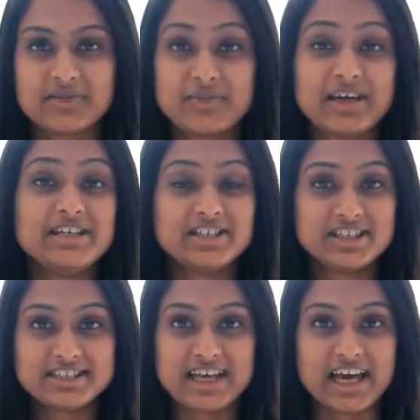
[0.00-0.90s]

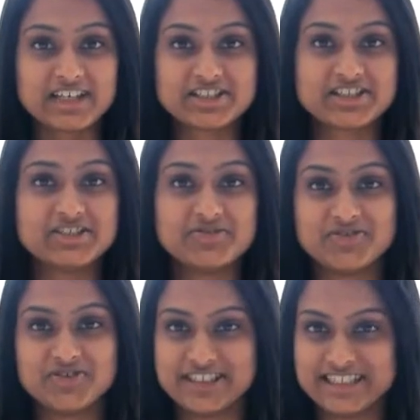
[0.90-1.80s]
Beijing's actually
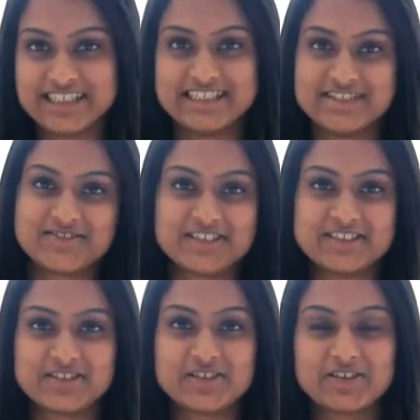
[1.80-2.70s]
really
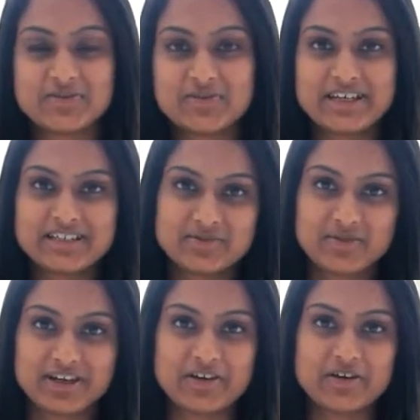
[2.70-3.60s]
different. So compared to
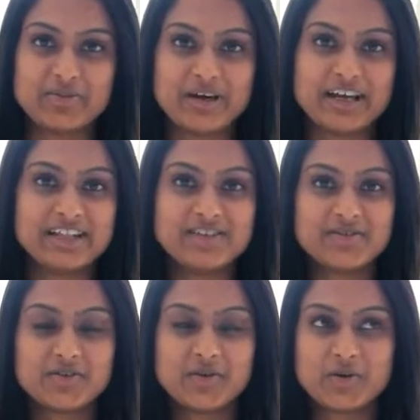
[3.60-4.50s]
my home, I
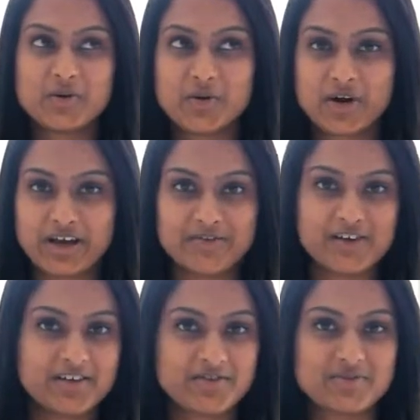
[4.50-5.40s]
live quite
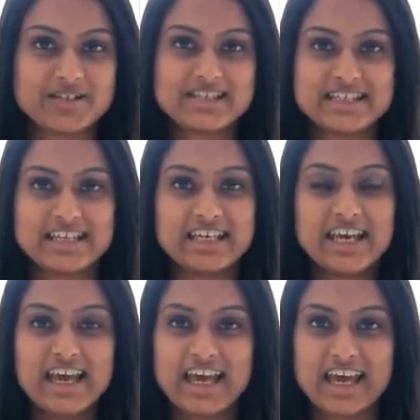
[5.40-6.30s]
far from the city
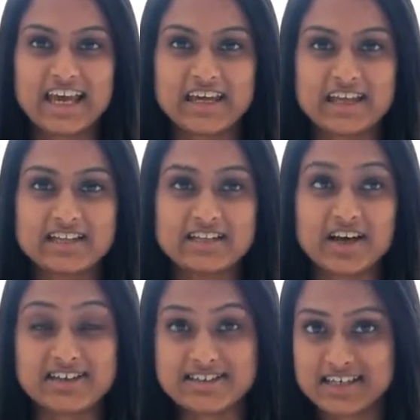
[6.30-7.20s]
and
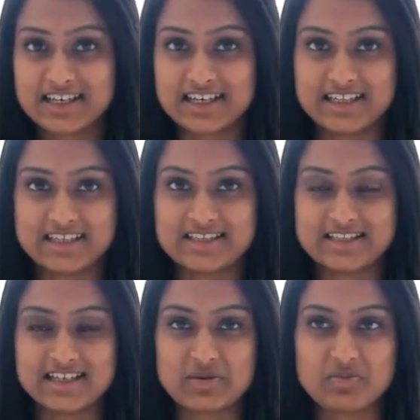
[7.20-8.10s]
I study in the
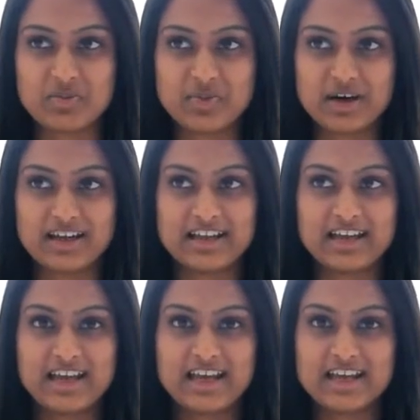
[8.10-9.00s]
city. But
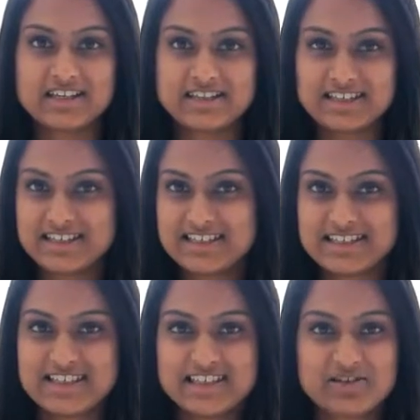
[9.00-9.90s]
Sydney
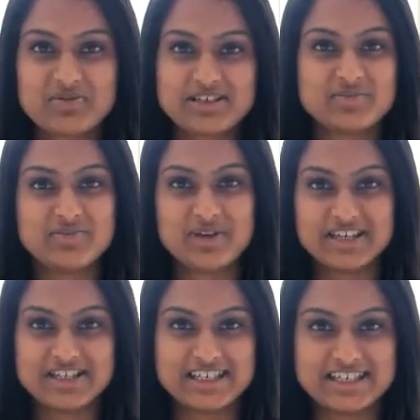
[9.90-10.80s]
City compared to
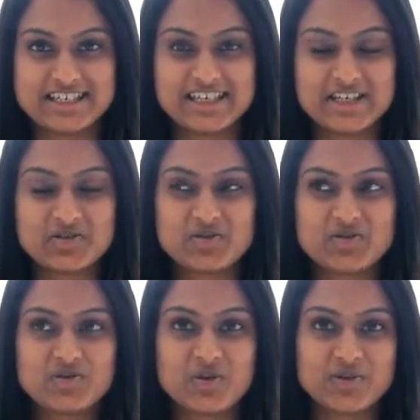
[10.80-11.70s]
Beijing City is
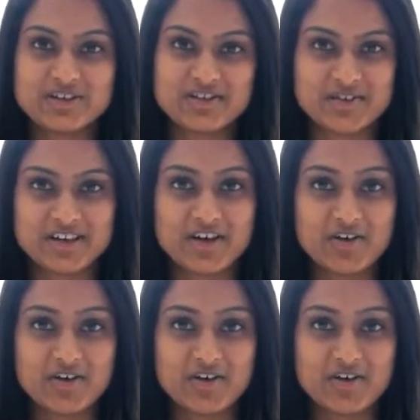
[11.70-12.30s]
so different.